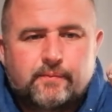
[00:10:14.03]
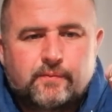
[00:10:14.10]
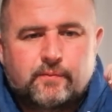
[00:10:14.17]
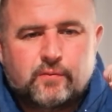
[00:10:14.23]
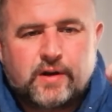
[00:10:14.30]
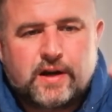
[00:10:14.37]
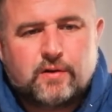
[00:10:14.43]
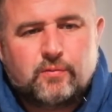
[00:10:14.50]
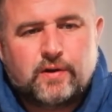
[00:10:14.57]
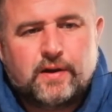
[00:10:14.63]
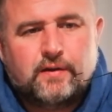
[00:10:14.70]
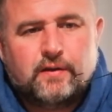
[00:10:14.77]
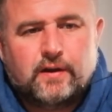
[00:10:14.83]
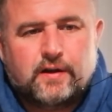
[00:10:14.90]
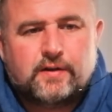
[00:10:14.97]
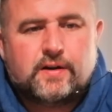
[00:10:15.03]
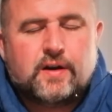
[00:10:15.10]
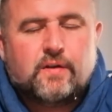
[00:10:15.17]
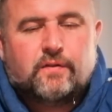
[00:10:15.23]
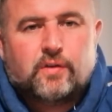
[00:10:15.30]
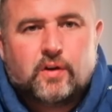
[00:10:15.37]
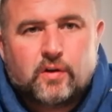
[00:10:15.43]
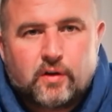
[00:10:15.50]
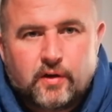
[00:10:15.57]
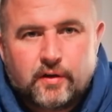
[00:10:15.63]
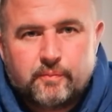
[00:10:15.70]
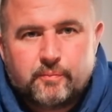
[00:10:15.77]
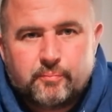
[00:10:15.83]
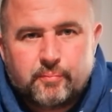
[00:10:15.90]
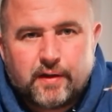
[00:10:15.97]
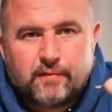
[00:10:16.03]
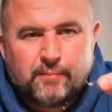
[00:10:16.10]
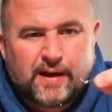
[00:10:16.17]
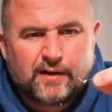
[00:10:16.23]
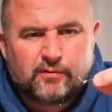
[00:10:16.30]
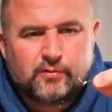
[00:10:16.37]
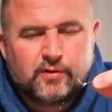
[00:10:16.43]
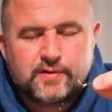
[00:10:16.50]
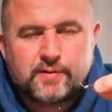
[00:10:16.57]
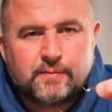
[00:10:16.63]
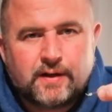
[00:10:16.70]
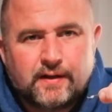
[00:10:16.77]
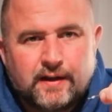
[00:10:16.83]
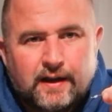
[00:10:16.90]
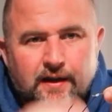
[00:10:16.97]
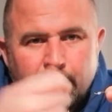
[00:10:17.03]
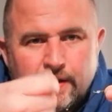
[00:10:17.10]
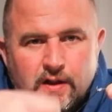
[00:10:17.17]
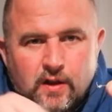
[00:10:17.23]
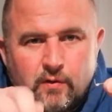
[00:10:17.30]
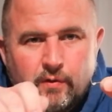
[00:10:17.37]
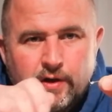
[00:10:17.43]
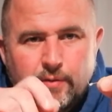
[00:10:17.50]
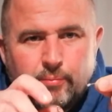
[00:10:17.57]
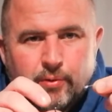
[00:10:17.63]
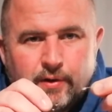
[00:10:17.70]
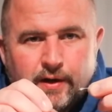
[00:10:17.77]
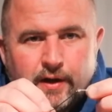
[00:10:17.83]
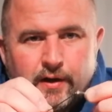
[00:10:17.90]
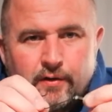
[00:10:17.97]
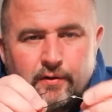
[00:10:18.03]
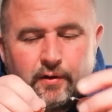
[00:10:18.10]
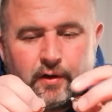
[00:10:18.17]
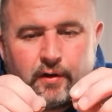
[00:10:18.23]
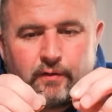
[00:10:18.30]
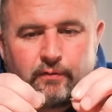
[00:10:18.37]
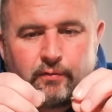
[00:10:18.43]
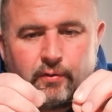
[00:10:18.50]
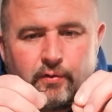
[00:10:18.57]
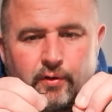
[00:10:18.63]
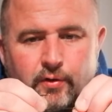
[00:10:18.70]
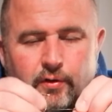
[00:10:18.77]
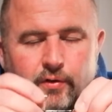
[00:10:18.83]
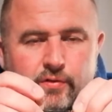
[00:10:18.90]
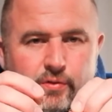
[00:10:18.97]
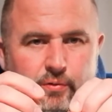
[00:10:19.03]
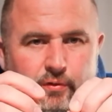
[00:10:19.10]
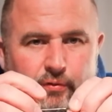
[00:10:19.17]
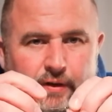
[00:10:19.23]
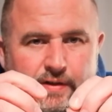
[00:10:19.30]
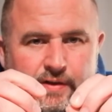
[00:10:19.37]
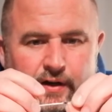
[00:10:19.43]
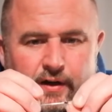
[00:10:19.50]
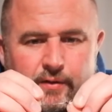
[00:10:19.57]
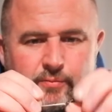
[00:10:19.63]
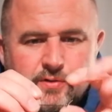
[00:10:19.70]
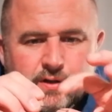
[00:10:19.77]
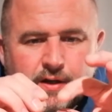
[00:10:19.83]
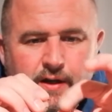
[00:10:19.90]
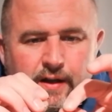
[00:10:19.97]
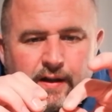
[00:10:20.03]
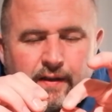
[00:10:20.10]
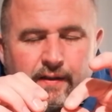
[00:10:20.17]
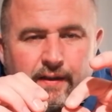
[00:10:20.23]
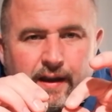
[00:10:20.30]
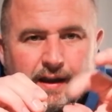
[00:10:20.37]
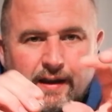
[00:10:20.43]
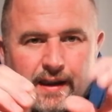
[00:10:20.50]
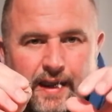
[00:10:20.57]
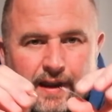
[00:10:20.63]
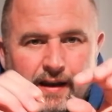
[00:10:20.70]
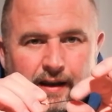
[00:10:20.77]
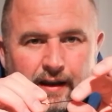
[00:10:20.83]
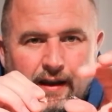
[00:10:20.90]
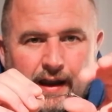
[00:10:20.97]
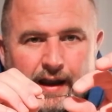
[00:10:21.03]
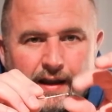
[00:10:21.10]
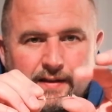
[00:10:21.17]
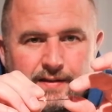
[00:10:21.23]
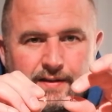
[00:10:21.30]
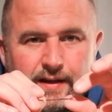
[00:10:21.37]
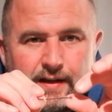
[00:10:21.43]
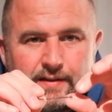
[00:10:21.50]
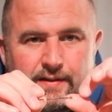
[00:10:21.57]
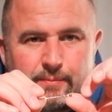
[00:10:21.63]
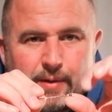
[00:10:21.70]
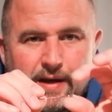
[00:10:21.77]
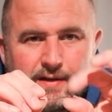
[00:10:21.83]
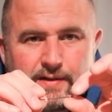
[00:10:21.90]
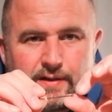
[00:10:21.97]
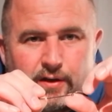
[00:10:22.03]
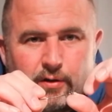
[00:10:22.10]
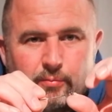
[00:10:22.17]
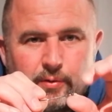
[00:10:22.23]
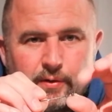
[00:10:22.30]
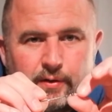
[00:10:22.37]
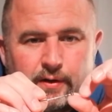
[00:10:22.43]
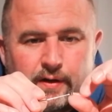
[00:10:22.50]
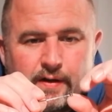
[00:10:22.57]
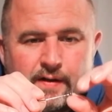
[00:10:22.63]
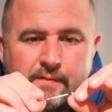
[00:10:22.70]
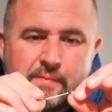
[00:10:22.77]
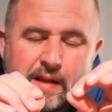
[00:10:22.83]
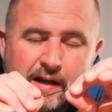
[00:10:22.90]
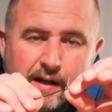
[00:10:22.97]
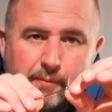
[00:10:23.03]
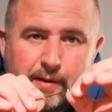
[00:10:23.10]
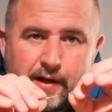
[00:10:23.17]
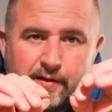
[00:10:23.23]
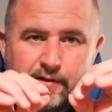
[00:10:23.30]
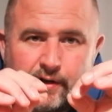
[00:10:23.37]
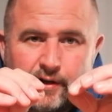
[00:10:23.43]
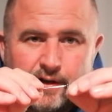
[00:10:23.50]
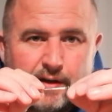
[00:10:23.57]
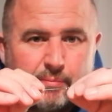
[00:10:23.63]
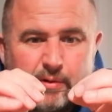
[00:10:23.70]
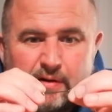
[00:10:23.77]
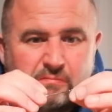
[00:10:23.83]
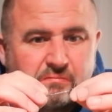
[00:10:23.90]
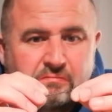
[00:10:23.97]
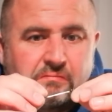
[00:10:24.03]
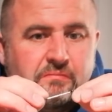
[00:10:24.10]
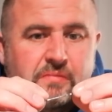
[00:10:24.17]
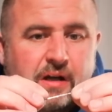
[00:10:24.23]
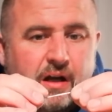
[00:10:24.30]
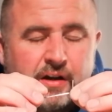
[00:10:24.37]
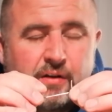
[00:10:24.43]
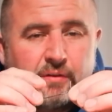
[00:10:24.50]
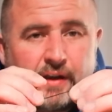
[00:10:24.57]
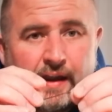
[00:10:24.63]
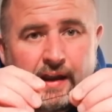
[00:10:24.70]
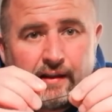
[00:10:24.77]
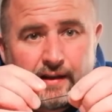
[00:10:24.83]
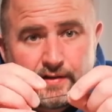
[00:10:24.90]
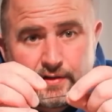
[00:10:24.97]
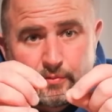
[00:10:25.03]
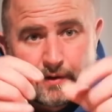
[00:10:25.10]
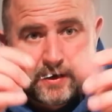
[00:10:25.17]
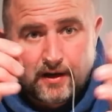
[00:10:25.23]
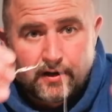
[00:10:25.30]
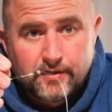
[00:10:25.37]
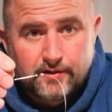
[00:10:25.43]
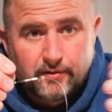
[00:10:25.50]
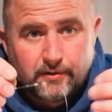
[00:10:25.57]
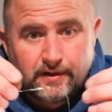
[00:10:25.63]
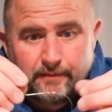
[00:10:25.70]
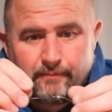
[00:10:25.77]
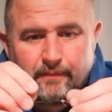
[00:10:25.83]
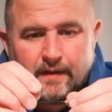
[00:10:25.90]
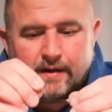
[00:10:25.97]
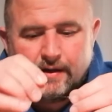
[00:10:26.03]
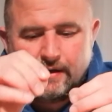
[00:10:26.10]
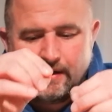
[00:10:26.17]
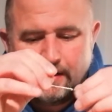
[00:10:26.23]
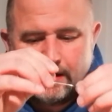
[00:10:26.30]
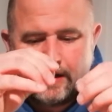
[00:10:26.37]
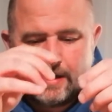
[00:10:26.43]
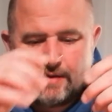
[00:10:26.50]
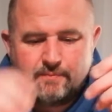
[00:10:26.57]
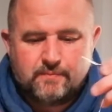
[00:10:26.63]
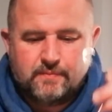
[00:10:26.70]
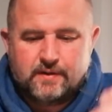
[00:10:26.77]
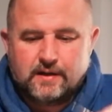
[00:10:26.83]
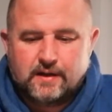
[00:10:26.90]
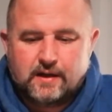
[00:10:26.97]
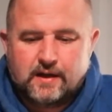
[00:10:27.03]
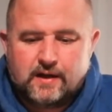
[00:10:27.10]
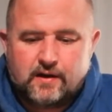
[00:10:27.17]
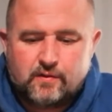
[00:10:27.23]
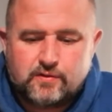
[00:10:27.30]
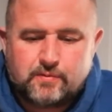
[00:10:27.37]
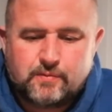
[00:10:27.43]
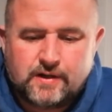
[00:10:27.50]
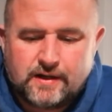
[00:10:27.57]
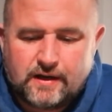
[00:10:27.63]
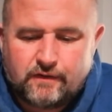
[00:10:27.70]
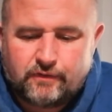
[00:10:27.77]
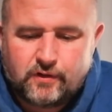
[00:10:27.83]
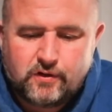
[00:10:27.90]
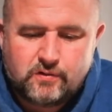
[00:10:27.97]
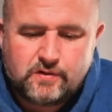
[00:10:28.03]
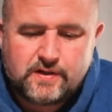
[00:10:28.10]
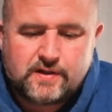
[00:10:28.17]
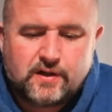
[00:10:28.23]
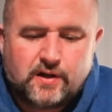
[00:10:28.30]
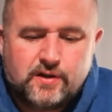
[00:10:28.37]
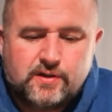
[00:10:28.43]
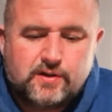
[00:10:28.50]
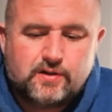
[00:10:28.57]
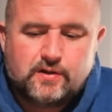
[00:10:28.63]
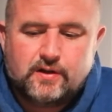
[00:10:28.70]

rig with, I don't know, if you've got a bit of mackerel or something like that, when you put it out through the hook 2 or 3 times, that again adds as a bait stop. A little bit untidy, but I don't care. That's the way I do it. And ultimately, if you decide